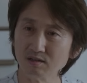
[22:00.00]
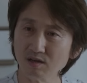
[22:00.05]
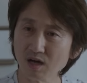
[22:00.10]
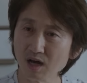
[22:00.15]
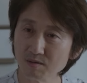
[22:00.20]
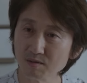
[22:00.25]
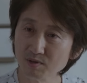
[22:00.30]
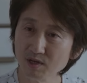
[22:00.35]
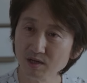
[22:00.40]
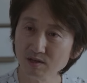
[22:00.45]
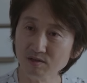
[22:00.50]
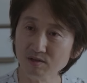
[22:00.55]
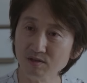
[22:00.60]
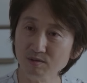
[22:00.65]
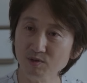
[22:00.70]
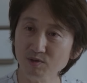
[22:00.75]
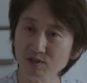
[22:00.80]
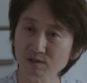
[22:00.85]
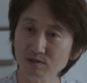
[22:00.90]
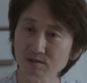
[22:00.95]
doctor
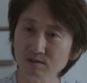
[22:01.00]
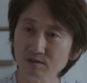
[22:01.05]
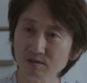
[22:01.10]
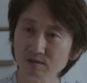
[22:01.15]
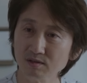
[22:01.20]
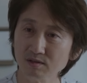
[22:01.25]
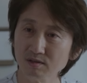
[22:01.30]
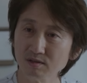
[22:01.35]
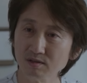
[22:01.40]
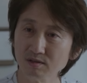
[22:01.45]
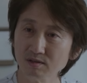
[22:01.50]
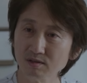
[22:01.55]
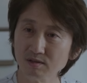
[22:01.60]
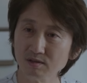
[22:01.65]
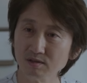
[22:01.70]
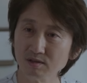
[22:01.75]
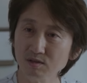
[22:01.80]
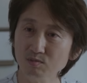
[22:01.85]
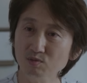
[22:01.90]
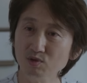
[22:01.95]
planned to settle with the
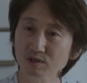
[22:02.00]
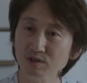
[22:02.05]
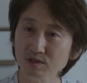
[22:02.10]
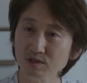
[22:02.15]
family.